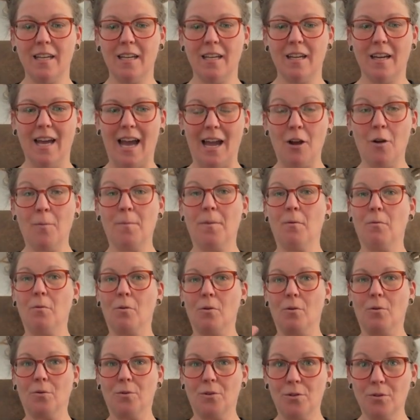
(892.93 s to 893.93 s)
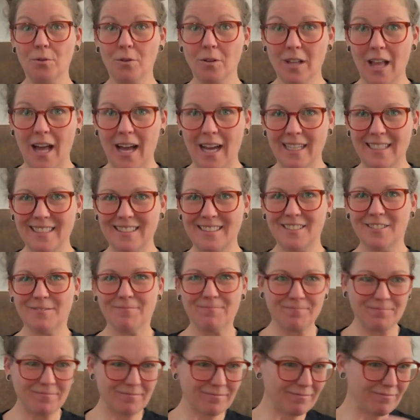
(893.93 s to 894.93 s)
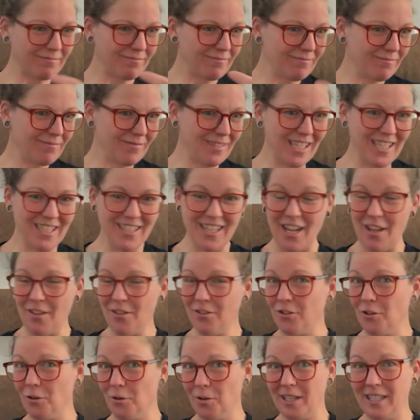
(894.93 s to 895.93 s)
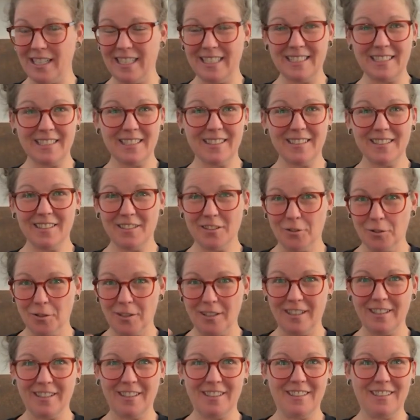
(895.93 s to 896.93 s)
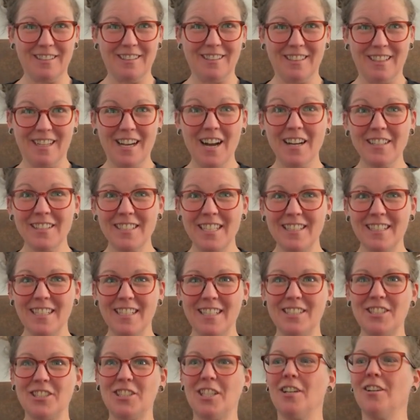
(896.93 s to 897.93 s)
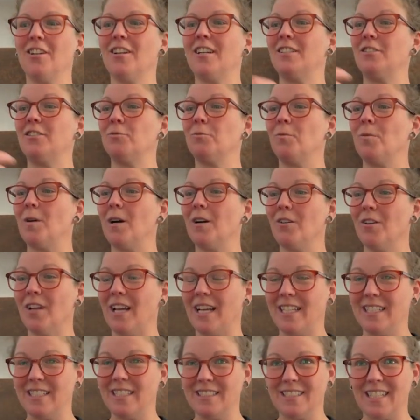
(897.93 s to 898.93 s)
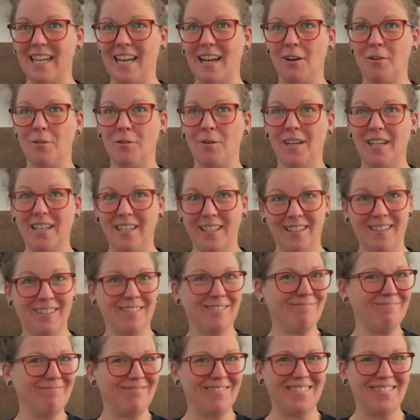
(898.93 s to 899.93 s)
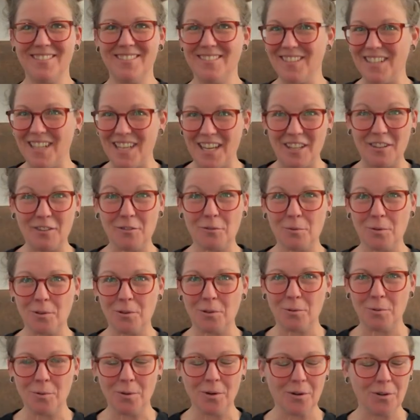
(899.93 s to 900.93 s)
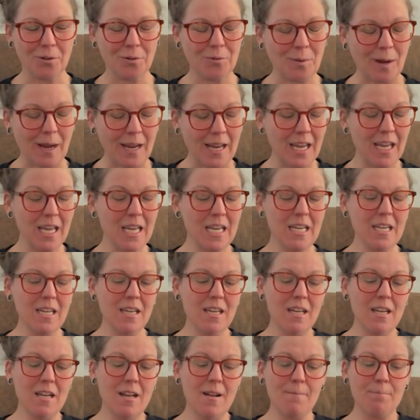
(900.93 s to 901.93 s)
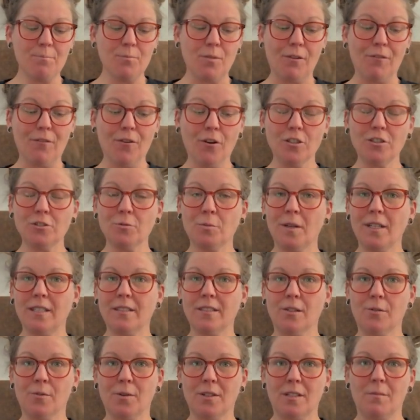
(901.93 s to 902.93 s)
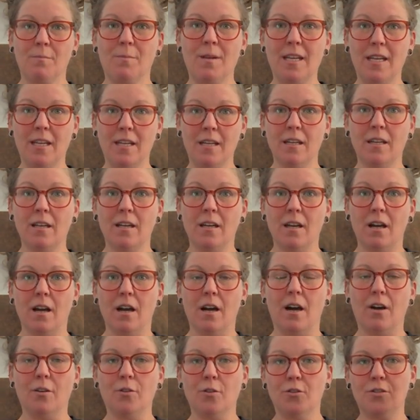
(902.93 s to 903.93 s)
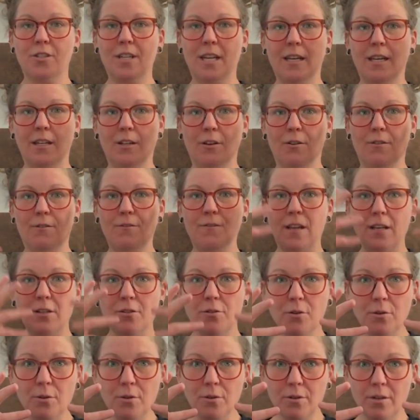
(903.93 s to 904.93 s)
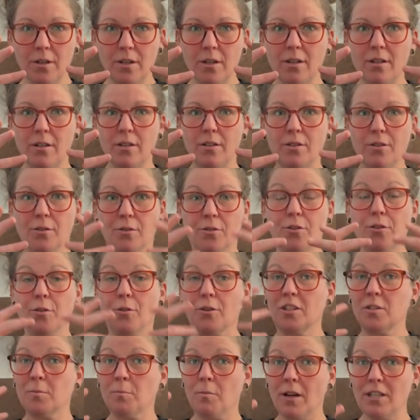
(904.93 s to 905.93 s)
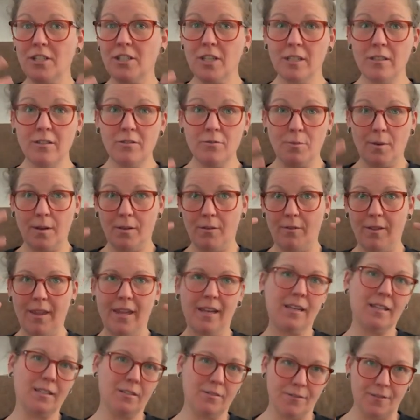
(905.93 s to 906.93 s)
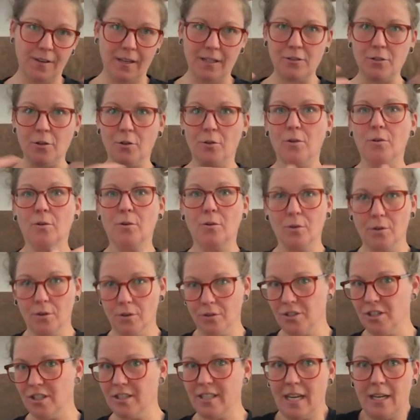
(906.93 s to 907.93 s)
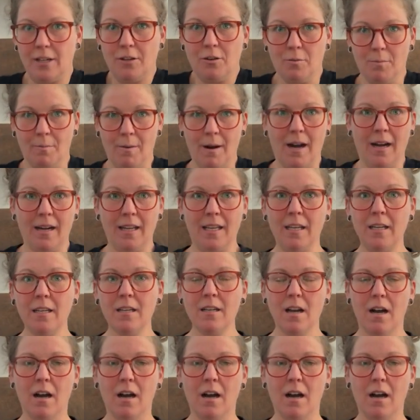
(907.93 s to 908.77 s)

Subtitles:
I hope that we'll utilize during the content that is shared, as well as out in in the real world, right? The first one is going to be understanding your your expressions, whether that is facial or just in your body,